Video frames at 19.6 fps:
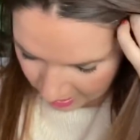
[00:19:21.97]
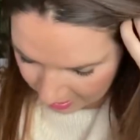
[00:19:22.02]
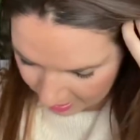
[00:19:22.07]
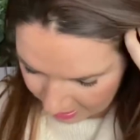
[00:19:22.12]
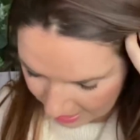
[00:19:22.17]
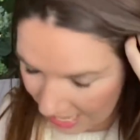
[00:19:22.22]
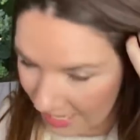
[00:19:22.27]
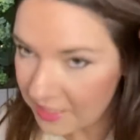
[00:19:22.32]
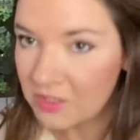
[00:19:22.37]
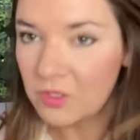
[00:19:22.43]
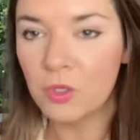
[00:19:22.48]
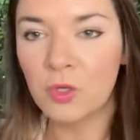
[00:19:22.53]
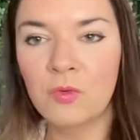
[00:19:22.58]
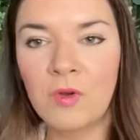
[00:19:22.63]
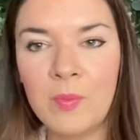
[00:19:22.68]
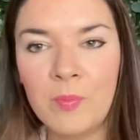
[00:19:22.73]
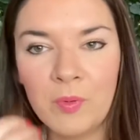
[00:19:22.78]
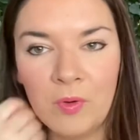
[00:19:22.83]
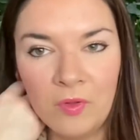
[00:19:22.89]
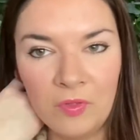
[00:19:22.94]
And it's got
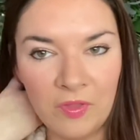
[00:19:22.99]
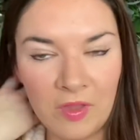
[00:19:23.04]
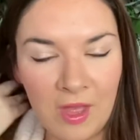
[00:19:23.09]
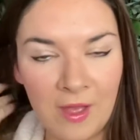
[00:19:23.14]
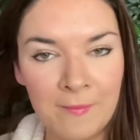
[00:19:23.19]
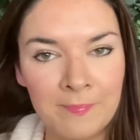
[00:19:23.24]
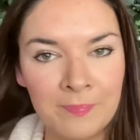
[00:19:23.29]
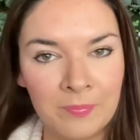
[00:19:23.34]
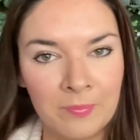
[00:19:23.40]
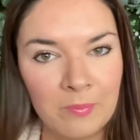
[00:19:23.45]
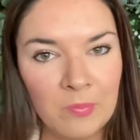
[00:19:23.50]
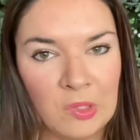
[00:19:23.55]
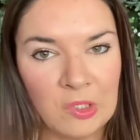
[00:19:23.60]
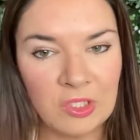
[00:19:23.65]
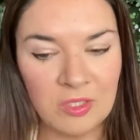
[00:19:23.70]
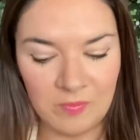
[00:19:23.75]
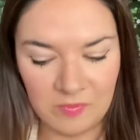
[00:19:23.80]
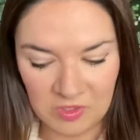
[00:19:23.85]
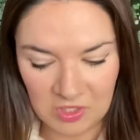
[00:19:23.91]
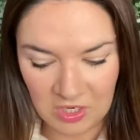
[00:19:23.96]
gripper on the
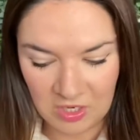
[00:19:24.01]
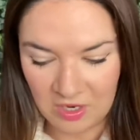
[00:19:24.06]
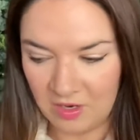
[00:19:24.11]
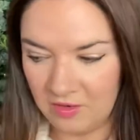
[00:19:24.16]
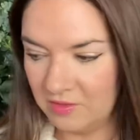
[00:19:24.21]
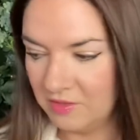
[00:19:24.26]
bottom so you don't